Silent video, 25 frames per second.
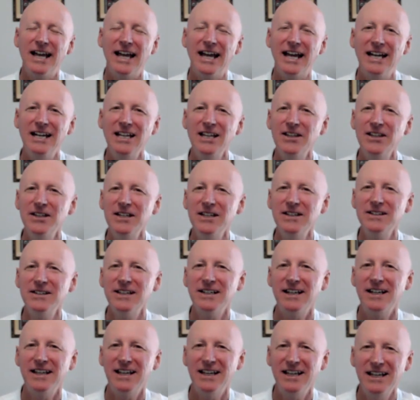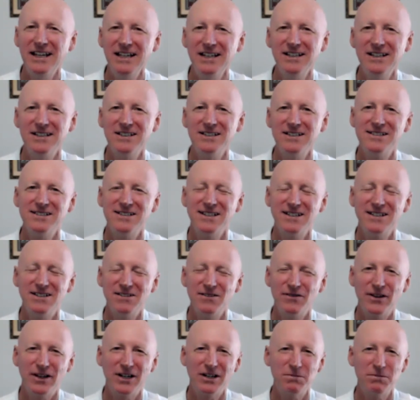Anything that hinders the
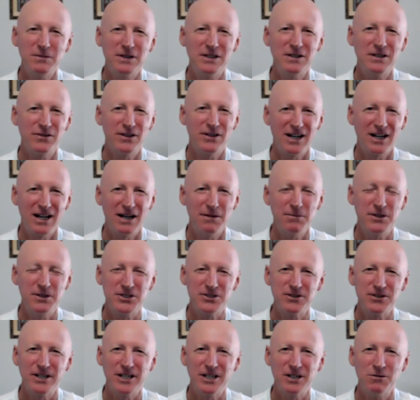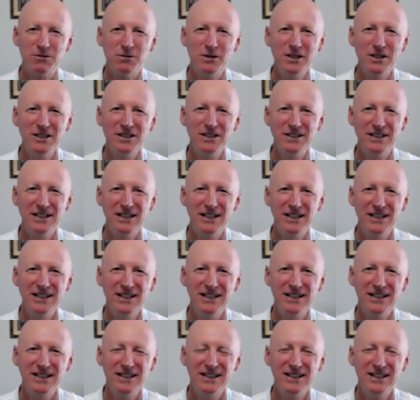development of calm and tranquility
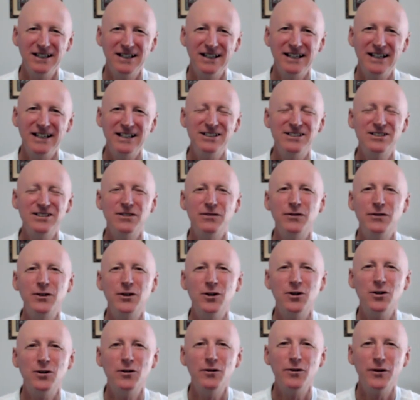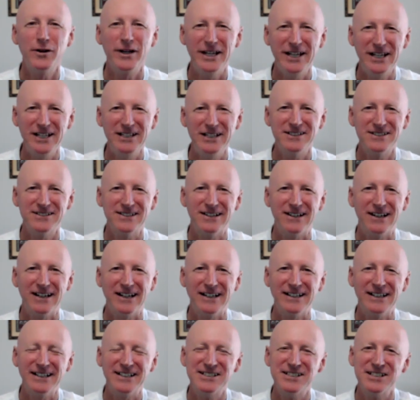is the fuel for
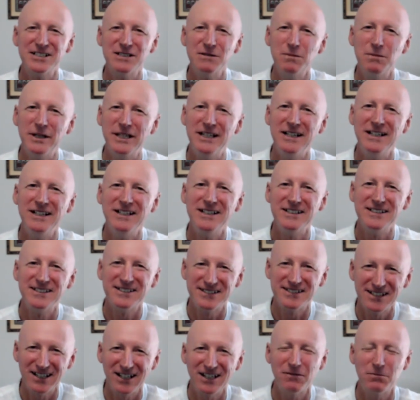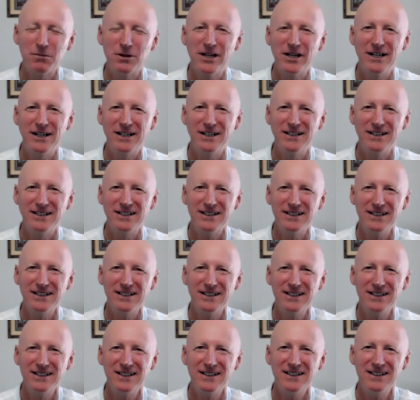insight. It's to be celebrated.
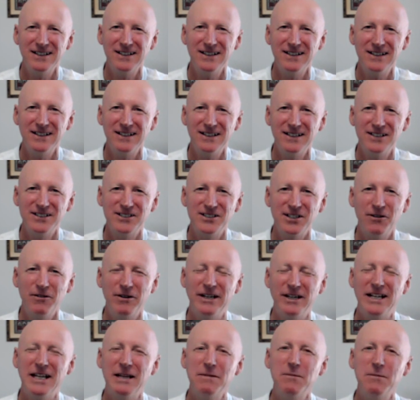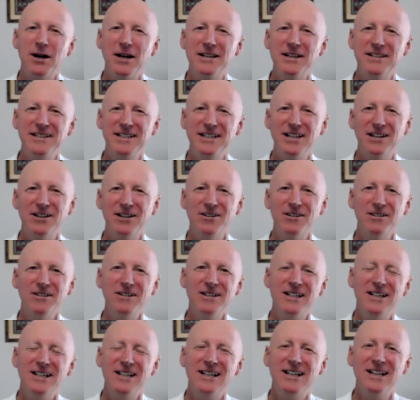So in MIDL,
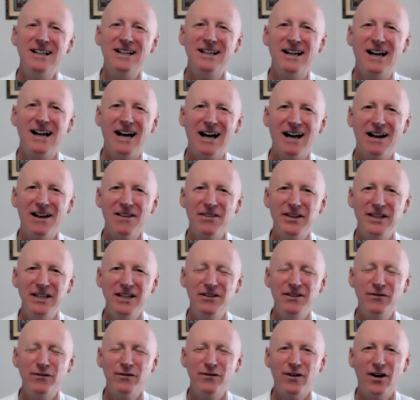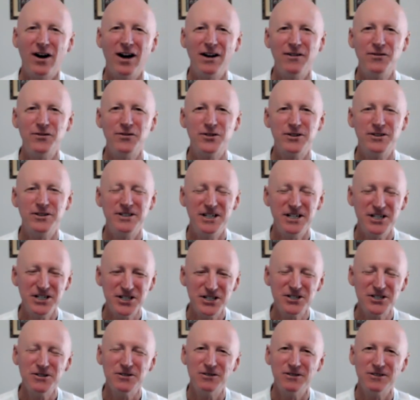the 5
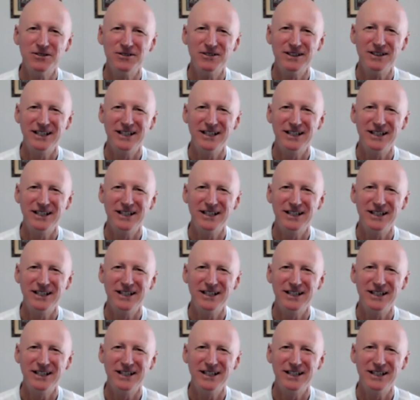traditional